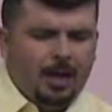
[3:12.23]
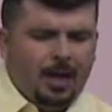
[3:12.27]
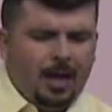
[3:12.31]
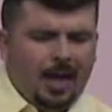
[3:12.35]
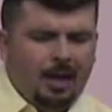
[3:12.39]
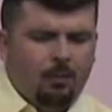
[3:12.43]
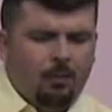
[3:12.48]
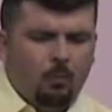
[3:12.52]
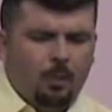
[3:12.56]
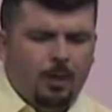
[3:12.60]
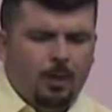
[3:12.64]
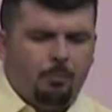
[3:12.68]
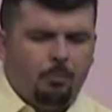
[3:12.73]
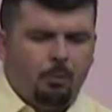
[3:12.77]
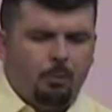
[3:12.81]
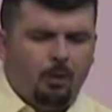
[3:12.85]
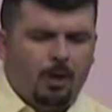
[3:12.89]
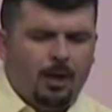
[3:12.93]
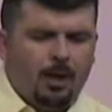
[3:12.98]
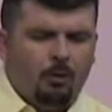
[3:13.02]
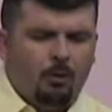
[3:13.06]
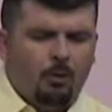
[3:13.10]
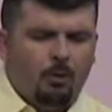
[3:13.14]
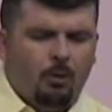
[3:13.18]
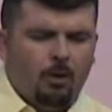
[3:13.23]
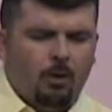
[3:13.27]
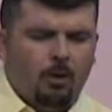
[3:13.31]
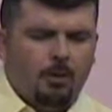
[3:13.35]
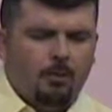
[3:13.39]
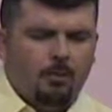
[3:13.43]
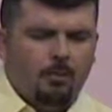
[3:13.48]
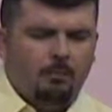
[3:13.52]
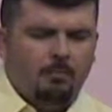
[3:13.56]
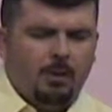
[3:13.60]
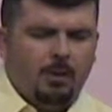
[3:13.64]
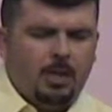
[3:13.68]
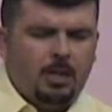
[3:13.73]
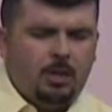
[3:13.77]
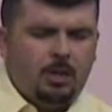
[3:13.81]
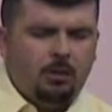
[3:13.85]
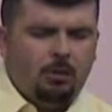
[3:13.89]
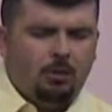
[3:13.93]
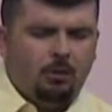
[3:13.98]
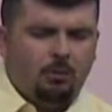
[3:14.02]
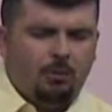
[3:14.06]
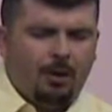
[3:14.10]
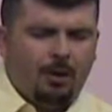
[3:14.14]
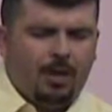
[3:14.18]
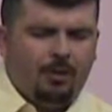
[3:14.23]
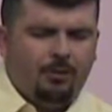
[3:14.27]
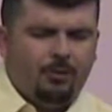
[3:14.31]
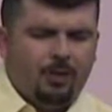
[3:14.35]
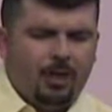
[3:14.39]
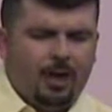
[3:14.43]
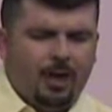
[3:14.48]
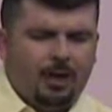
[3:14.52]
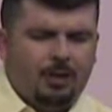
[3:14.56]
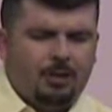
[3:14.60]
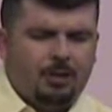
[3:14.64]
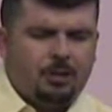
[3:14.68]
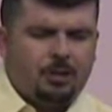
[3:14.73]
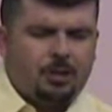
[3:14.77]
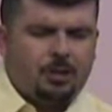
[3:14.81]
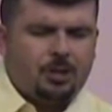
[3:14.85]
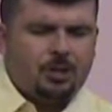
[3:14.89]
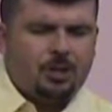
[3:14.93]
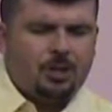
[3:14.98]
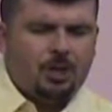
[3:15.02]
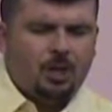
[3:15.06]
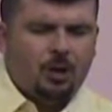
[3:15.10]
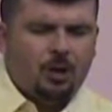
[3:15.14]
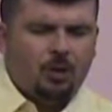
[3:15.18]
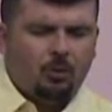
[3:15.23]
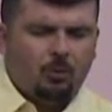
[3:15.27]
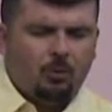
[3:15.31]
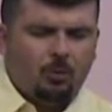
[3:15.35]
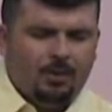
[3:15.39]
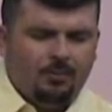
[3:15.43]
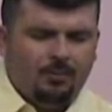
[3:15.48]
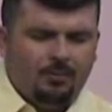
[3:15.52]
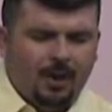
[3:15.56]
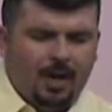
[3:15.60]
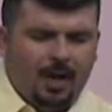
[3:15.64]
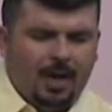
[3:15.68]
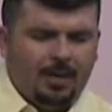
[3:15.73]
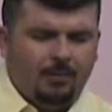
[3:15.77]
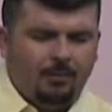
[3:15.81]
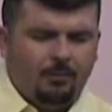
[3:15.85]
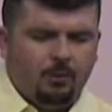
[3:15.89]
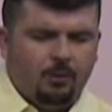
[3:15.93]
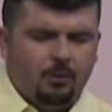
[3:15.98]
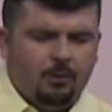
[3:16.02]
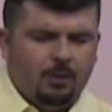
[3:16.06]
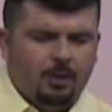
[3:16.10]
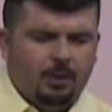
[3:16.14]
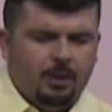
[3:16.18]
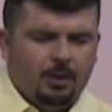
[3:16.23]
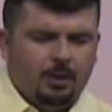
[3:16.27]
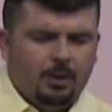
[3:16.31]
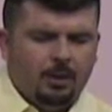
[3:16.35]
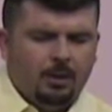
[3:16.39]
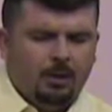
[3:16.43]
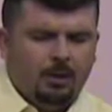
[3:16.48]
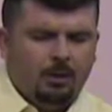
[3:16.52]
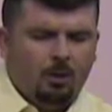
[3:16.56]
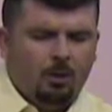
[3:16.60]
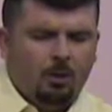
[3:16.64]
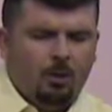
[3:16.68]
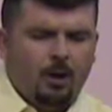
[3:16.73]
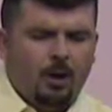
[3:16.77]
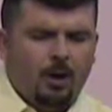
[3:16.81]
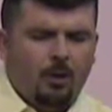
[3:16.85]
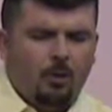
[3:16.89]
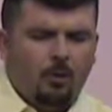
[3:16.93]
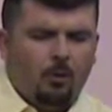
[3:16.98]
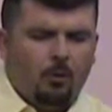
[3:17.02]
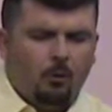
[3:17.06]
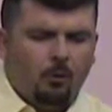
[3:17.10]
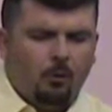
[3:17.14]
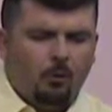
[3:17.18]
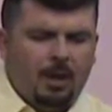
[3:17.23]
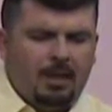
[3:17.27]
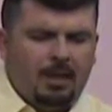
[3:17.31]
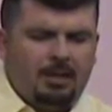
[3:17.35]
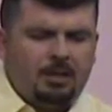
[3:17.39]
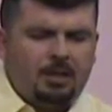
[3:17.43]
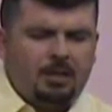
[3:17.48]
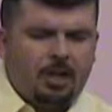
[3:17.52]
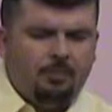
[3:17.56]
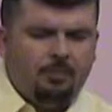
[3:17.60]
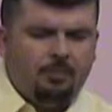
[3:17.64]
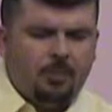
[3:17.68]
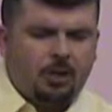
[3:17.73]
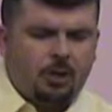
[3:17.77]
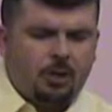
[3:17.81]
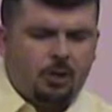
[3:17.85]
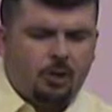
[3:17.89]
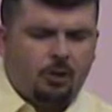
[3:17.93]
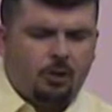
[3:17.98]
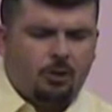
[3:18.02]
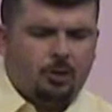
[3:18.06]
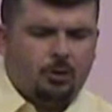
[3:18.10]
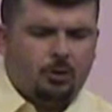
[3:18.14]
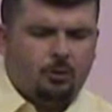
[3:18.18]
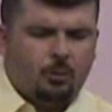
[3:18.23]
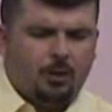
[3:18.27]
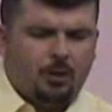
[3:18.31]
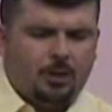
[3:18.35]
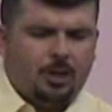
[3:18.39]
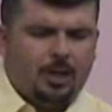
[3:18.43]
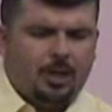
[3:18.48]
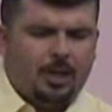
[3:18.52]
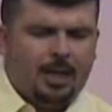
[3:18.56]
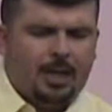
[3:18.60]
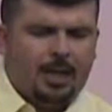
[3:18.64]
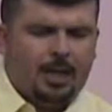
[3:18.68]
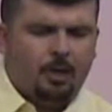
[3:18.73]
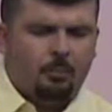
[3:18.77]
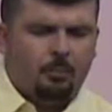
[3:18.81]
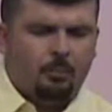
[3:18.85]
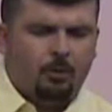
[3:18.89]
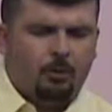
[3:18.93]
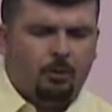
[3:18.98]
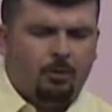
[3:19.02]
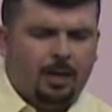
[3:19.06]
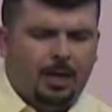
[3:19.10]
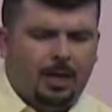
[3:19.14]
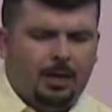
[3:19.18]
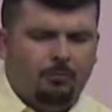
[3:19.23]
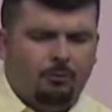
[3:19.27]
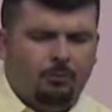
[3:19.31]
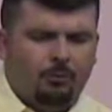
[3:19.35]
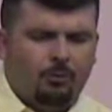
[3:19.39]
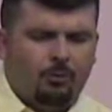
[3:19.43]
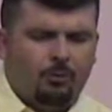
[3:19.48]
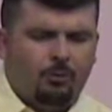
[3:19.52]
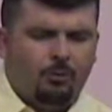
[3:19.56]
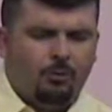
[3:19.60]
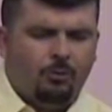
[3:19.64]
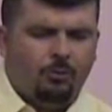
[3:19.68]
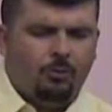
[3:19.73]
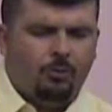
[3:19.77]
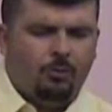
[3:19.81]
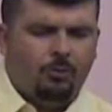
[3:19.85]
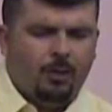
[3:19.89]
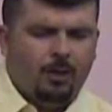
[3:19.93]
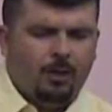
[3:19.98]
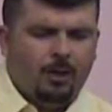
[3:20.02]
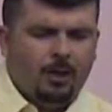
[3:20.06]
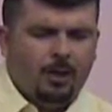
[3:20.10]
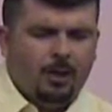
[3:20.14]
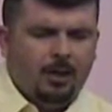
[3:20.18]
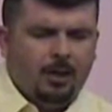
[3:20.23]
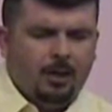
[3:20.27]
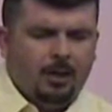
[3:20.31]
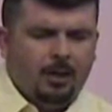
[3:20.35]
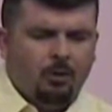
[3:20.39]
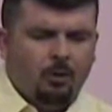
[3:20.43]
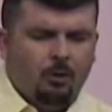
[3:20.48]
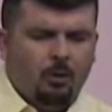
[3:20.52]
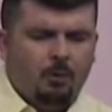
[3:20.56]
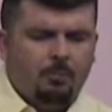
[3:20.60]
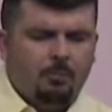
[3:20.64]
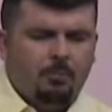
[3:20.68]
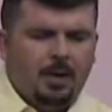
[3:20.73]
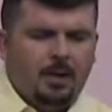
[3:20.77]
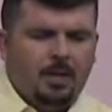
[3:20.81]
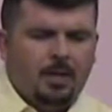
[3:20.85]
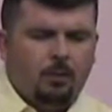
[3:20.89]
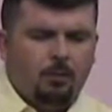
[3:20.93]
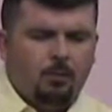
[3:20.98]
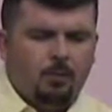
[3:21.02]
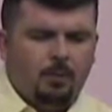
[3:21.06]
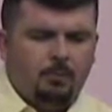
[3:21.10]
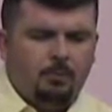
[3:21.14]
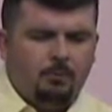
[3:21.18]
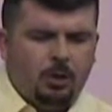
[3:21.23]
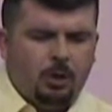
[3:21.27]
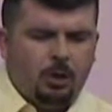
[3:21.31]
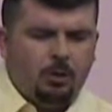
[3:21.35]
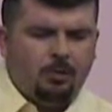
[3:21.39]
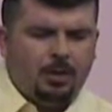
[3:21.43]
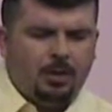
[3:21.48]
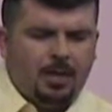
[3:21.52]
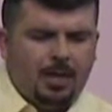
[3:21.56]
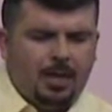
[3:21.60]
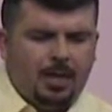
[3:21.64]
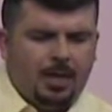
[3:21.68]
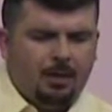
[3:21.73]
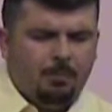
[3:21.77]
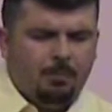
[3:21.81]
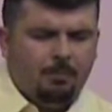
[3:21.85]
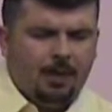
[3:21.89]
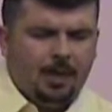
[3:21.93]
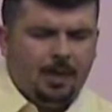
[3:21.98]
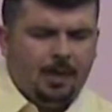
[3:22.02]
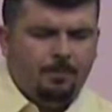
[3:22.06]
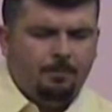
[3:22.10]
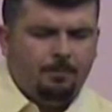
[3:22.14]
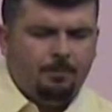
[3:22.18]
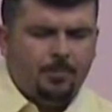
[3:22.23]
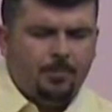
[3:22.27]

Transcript: And we pray, Lord, may you grant to us revival. Lord, raise up the church once again to proclaim truth. Lord, may you rebuke the enemy.